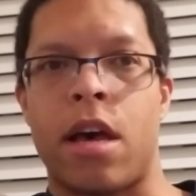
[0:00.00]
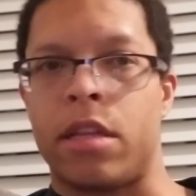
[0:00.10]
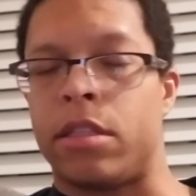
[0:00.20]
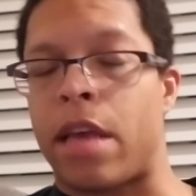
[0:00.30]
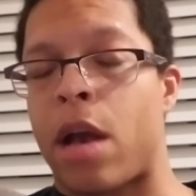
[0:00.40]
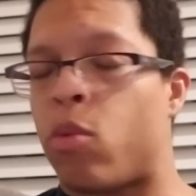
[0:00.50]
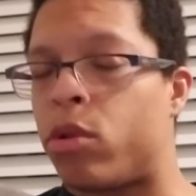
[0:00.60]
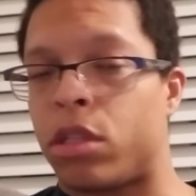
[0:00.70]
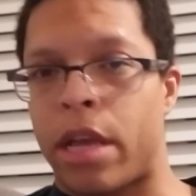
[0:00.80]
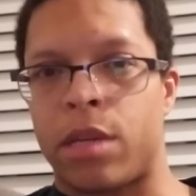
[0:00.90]
Zach
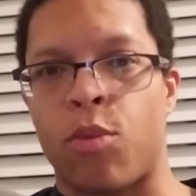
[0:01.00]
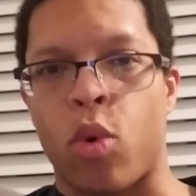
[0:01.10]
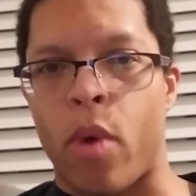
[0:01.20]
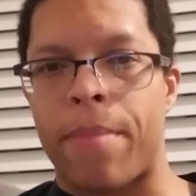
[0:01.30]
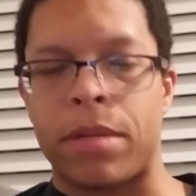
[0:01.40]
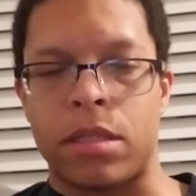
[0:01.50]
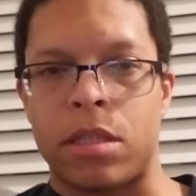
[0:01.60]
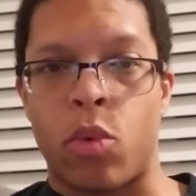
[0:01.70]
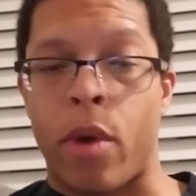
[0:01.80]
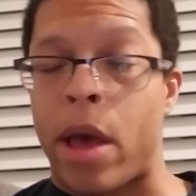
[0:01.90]
Wilson has more weapons
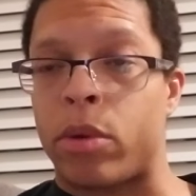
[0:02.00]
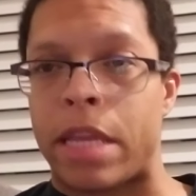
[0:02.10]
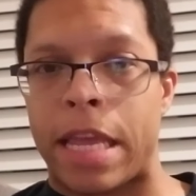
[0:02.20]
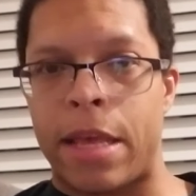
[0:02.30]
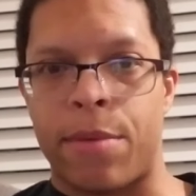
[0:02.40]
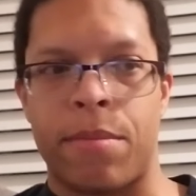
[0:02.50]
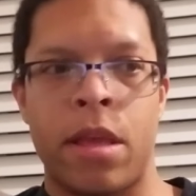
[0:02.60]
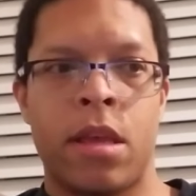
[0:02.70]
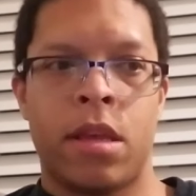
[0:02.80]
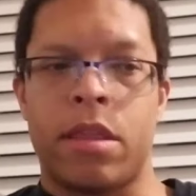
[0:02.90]
around him
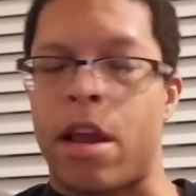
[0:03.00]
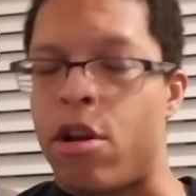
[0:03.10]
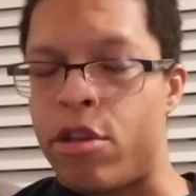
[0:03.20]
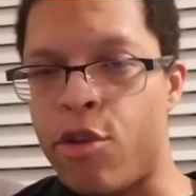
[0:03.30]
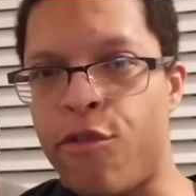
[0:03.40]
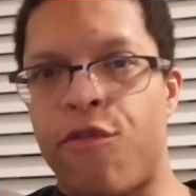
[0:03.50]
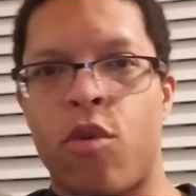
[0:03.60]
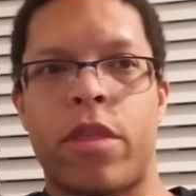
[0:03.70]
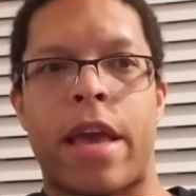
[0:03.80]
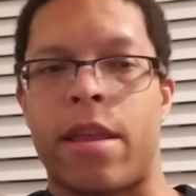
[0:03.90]
that are
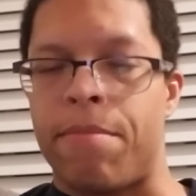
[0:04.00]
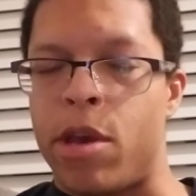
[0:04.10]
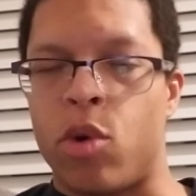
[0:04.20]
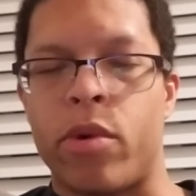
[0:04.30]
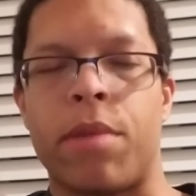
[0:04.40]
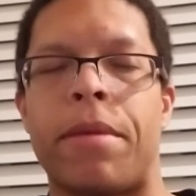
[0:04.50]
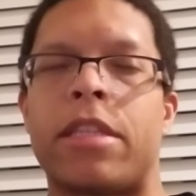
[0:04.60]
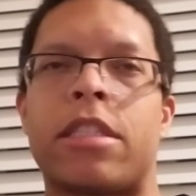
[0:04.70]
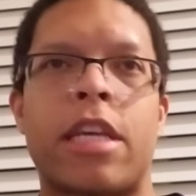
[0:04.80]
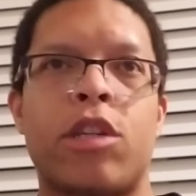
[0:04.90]
youthful, that can build with him,
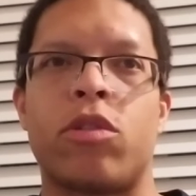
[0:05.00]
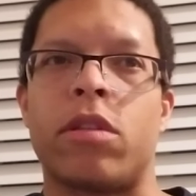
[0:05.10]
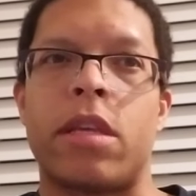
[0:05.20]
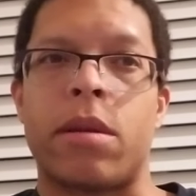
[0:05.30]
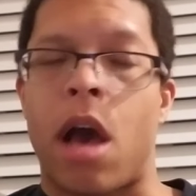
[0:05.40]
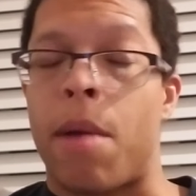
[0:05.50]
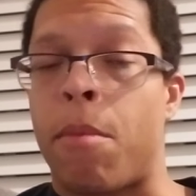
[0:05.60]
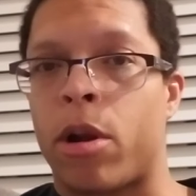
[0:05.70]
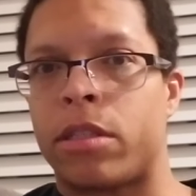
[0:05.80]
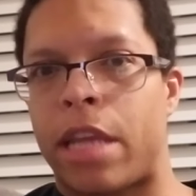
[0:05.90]
etc., than
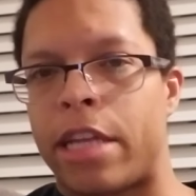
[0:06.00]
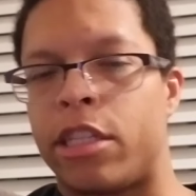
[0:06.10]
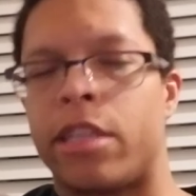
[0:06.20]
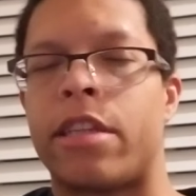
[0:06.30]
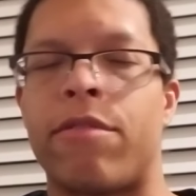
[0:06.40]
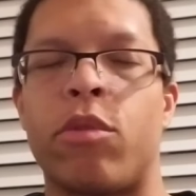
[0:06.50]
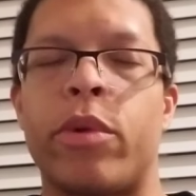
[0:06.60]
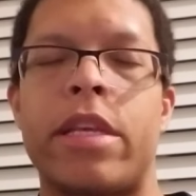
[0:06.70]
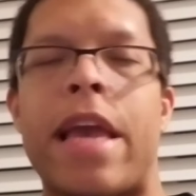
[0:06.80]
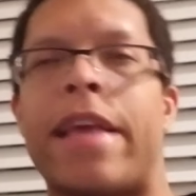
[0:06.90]
Mark Sanchez ever
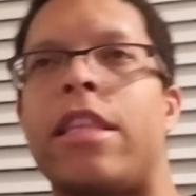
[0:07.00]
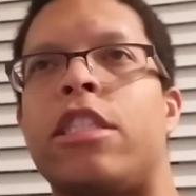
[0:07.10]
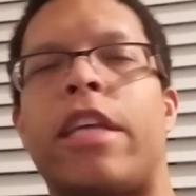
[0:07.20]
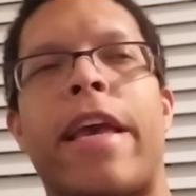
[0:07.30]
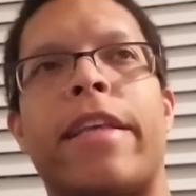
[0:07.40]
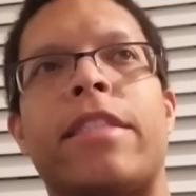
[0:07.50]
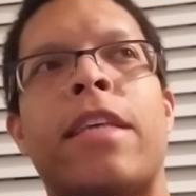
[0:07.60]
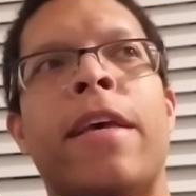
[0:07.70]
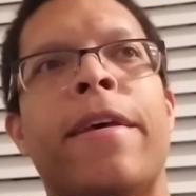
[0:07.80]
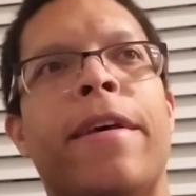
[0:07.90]
really had the chance,
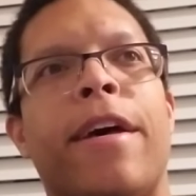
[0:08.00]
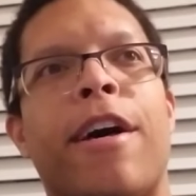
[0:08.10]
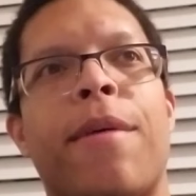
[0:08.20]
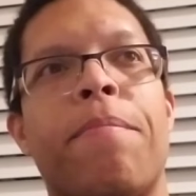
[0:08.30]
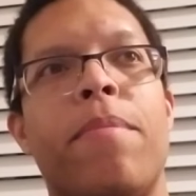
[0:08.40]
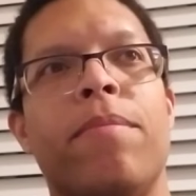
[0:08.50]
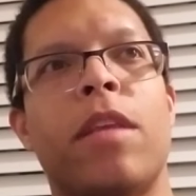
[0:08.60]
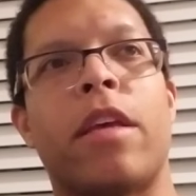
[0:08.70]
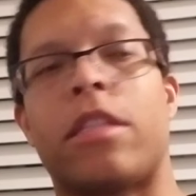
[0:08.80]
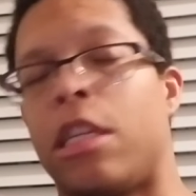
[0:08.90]

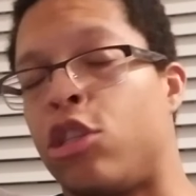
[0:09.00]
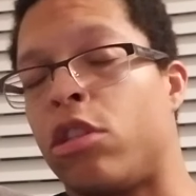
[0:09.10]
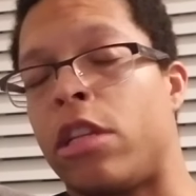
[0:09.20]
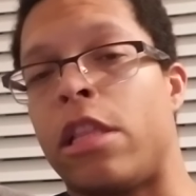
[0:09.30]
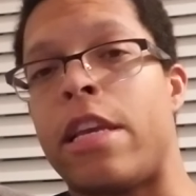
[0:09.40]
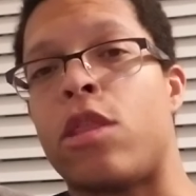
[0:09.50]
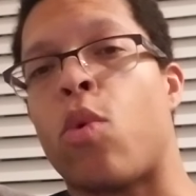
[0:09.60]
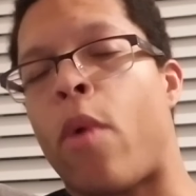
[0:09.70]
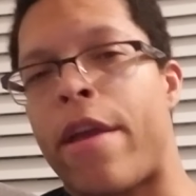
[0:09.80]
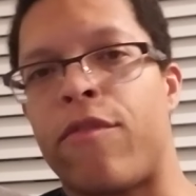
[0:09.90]
essentially leading the
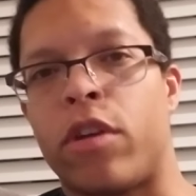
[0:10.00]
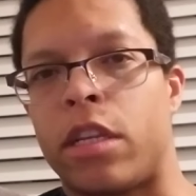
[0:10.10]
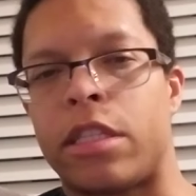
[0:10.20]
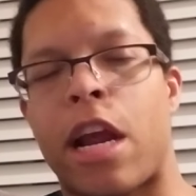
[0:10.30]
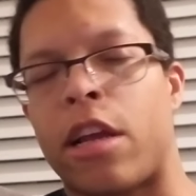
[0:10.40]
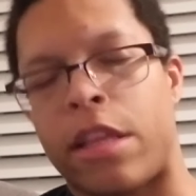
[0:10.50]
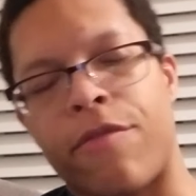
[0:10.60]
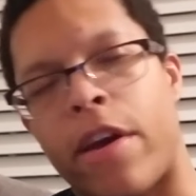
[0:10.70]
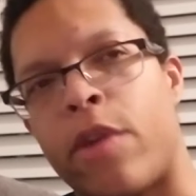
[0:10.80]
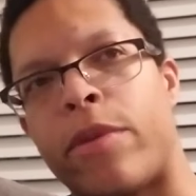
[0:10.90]
way for an entirely
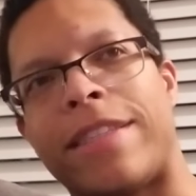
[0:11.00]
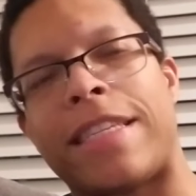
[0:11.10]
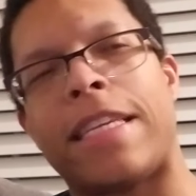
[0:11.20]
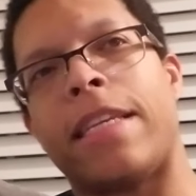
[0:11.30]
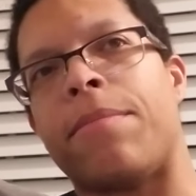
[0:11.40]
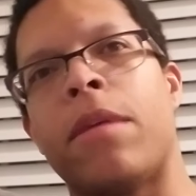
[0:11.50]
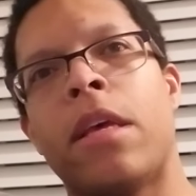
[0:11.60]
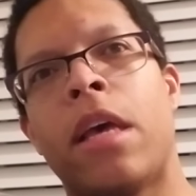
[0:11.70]
veteran team.